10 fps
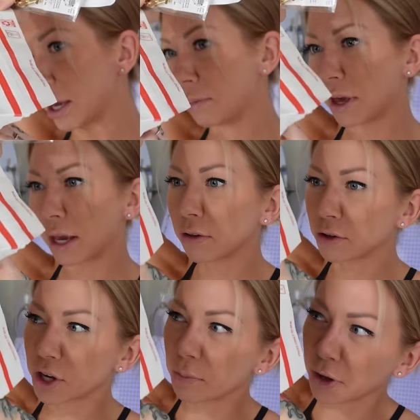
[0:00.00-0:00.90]
keep thinking
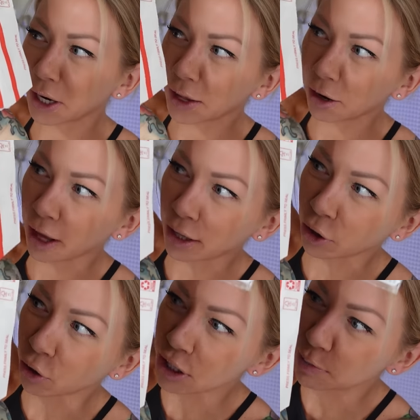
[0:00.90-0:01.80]
there's something in there like the
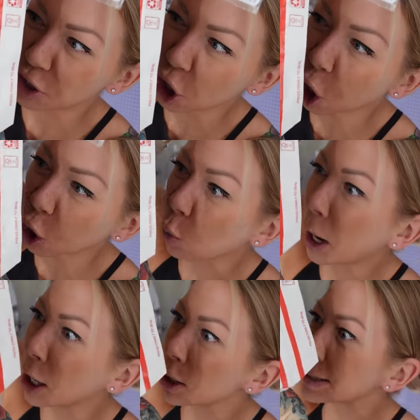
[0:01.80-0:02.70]
Christmas card.
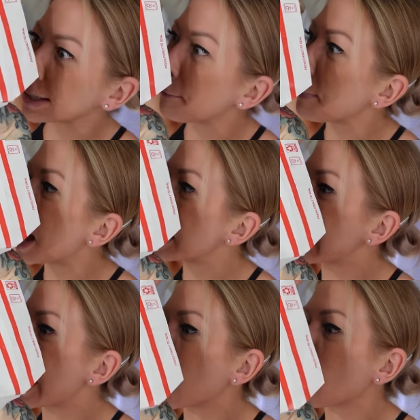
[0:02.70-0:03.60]
Where's the
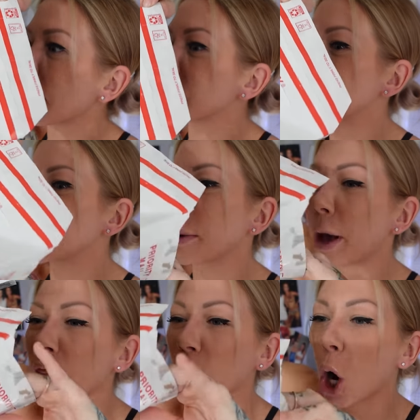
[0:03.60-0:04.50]
money? I don't give a shit
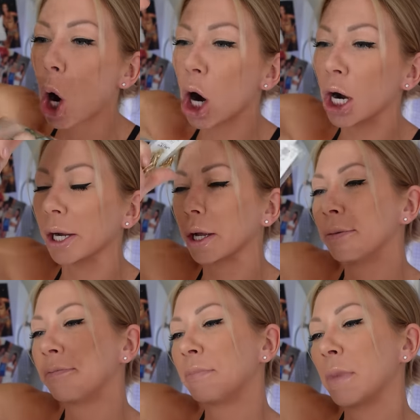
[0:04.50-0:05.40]
about the card.
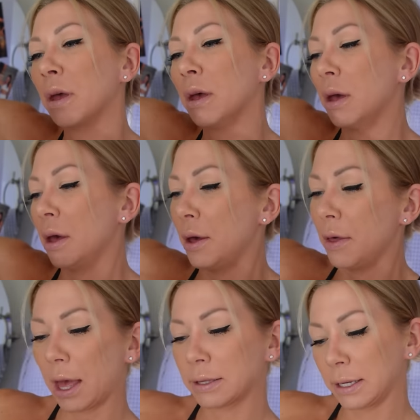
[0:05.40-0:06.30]

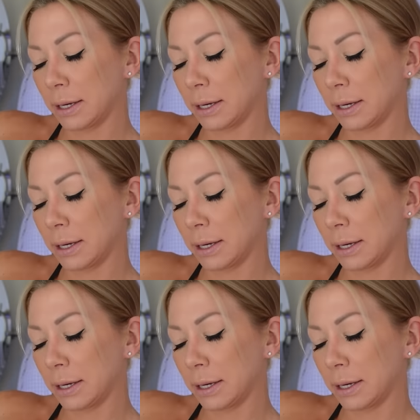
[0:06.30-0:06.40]
That's